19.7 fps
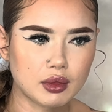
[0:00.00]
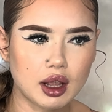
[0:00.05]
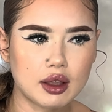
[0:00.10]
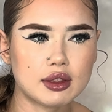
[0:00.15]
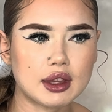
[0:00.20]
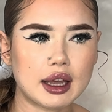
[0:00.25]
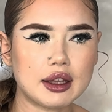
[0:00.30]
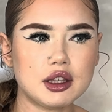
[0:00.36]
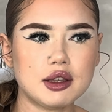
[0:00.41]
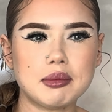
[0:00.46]

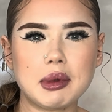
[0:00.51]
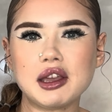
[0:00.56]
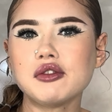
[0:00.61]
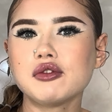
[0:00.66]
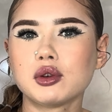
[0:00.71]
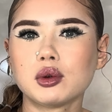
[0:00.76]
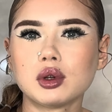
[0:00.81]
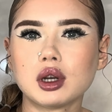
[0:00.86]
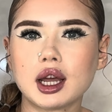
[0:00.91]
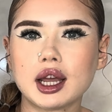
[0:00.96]
that you may
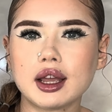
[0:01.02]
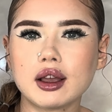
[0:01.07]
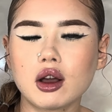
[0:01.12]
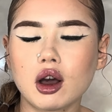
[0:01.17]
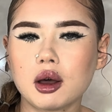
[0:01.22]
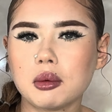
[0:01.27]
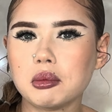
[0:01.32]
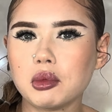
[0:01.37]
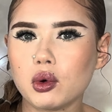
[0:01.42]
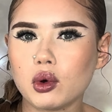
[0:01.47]
feel like
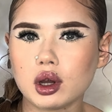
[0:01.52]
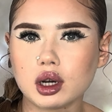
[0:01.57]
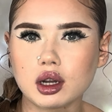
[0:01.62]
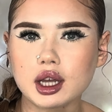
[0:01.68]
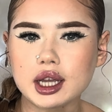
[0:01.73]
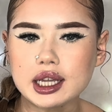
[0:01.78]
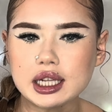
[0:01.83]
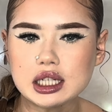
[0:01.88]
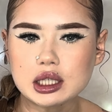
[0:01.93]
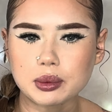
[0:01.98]
are more
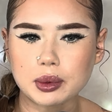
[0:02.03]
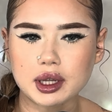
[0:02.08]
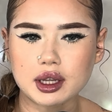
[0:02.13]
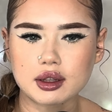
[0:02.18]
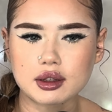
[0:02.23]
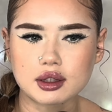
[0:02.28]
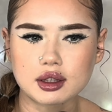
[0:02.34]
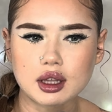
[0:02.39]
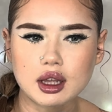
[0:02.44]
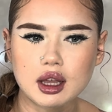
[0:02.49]
aligned
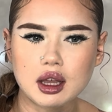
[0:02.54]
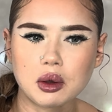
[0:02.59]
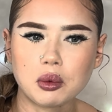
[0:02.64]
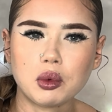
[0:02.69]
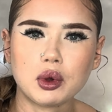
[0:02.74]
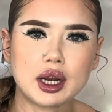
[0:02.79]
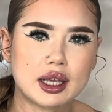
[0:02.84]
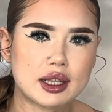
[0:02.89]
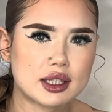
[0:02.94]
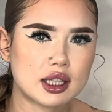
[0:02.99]
with
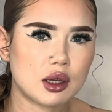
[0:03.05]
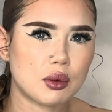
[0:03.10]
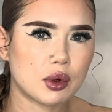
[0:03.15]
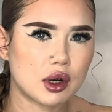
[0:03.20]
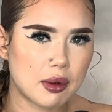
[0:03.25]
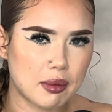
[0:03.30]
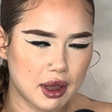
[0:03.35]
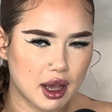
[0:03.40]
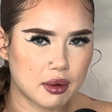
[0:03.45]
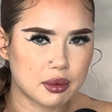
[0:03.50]
what it is that you
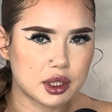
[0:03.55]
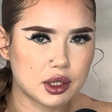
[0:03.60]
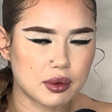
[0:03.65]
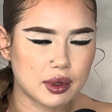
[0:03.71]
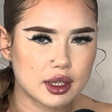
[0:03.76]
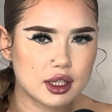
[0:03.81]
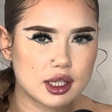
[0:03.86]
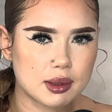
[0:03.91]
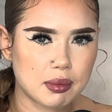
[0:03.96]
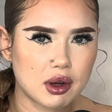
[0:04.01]
want to be able to
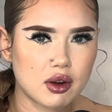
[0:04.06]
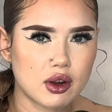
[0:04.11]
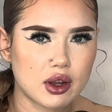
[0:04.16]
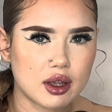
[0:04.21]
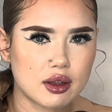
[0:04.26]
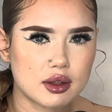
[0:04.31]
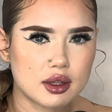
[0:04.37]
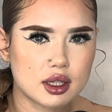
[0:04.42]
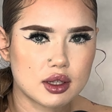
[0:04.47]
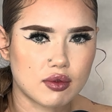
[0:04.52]

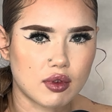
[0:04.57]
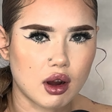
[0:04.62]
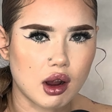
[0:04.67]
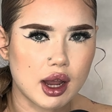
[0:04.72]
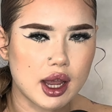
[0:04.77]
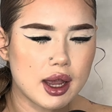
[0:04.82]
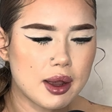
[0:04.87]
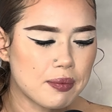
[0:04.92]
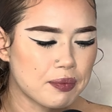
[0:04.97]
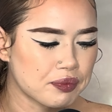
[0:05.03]
experience,
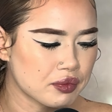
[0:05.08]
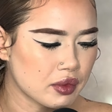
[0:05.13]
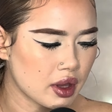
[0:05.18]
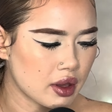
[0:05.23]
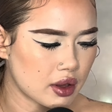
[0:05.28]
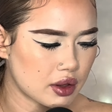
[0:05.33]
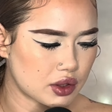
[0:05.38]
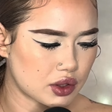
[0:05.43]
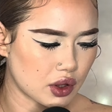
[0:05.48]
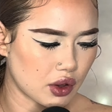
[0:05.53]
right?
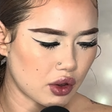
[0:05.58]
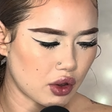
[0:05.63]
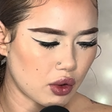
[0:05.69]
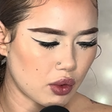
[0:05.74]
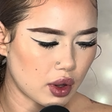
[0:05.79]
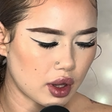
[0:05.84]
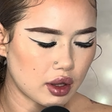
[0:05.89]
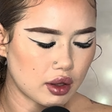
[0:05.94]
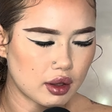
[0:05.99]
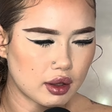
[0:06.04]

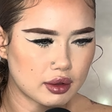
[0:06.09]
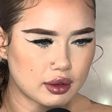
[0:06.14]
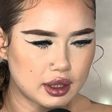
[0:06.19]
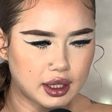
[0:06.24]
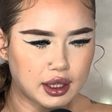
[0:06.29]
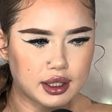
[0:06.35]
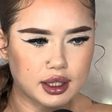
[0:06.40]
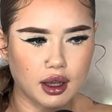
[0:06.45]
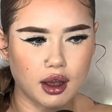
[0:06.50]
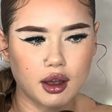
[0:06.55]
So
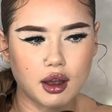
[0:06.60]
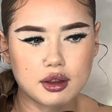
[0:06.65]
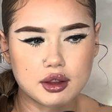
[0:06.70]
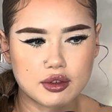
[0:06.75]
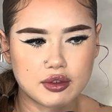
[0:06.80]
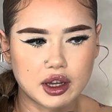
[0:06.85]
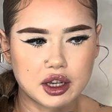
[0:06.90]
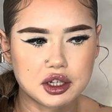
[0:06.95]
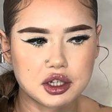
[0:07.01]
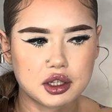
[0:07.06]
these are
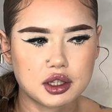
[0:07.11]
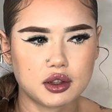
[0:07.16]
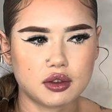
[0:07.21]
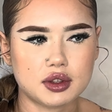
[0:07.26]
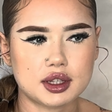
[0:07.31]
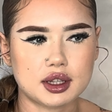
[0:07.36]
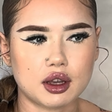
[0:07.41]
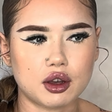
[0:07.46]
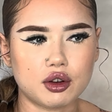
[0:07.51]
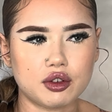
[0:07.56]
other versions of
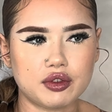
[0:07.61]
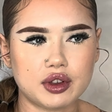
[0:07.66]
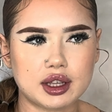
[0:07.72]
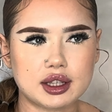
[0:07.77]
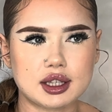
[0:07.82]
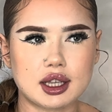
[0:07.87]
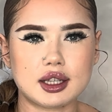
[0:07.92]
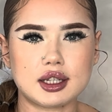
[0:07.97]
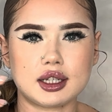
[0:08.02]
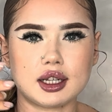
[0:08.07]
self
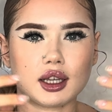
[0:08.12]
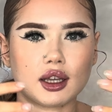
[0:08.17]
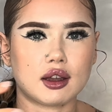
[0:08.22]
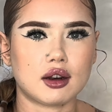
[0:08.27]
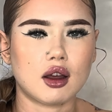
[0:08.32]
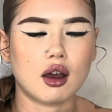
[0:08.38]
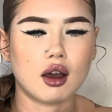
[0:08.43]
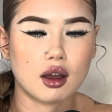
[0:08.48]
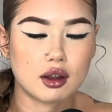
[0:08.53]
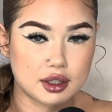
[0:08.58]
existing
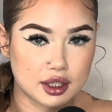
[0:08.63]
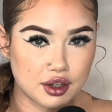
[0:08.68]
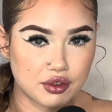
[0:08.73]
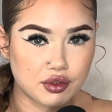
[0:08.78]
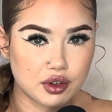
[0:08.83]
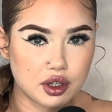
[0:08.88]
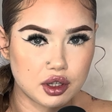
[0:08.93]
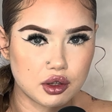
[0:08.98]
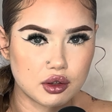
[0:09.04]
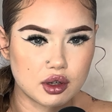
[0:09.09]
in
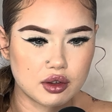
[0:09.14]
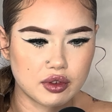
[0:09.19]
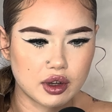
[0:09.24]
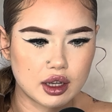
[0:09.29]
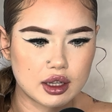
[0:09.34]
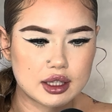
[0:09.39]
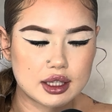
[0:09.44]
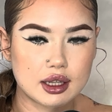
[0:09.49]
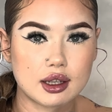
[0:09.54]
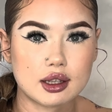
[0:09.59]
different
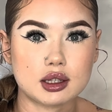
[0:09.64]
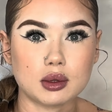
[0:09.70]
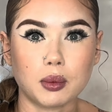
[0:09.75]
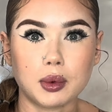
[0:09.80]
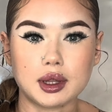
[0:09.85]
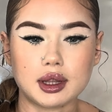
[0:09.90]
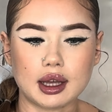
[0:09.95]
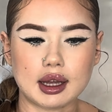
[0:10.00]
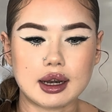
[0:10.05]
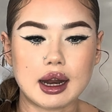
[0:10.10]
universes
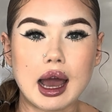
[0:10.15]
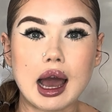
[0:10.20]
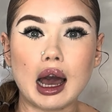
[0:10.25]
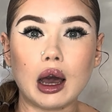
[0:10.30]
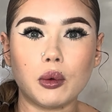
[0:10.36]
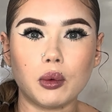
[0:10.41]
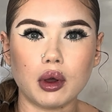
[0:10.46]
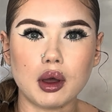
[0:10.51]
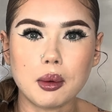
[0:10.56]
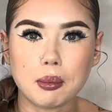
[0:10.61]
within
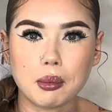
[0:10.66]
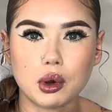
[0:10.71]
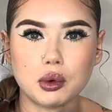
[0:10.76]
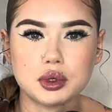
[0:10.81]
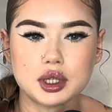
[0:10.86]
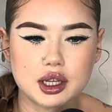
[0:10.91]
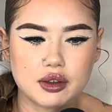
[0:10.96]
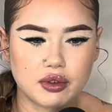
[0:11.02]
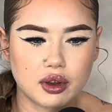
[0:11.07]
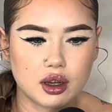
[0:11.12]
our
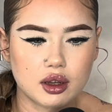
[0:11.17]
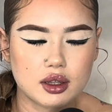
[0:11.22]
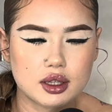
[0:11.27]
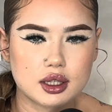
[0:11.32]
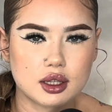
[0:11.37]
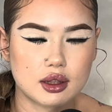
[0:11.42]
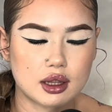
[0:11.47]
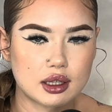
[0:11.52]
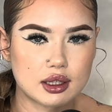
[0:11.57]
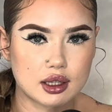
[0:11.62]
multiverse.
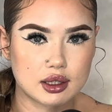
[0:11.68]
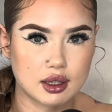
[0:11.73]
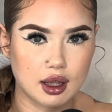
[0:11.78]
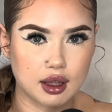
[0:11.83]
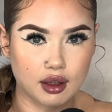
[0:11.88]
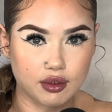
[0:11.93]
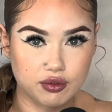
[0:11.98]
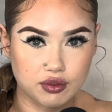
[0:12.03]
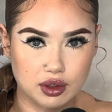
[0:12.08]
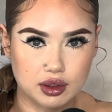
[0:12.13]
So this is
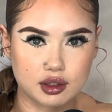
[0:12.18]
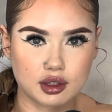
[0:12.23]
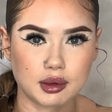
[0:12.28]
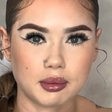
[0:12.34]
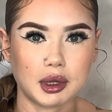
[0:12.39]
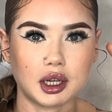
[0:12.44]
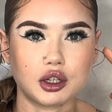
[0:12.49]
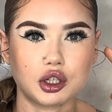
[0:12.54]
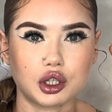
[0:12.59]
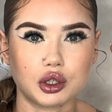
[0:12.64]
like fifth
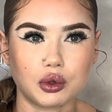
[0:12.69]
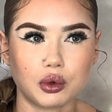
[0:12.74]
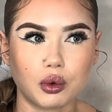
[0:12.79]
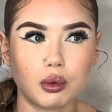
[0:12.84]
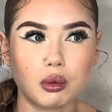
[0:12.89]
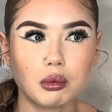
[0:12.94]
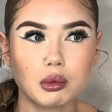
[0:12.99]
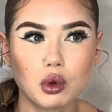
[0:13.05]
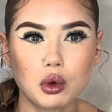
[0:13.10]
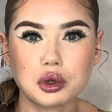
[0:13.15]

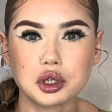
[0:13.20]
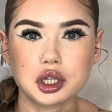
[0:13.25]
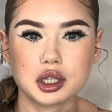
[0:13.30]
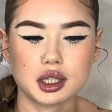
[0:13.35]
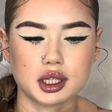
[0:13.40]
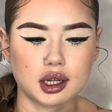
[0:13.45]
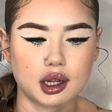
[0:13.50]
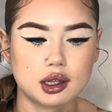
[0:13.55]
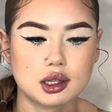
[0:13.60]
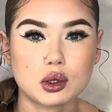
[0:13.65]
dimensional
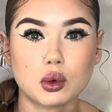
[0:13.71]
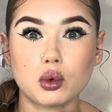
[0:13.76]
consciousness